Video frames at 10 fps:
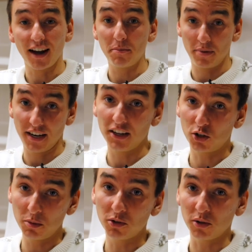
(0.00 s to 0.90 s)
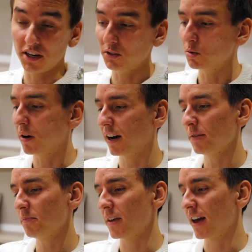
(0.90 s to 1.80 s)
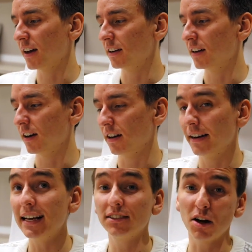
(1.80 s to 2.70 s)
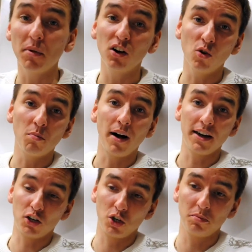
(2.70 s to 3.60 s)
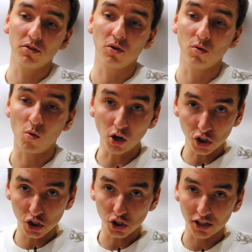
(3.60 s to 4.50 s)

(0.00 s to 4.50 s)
I paid in crypto here in Dubai. And uh, next time I go buy a crypto watch,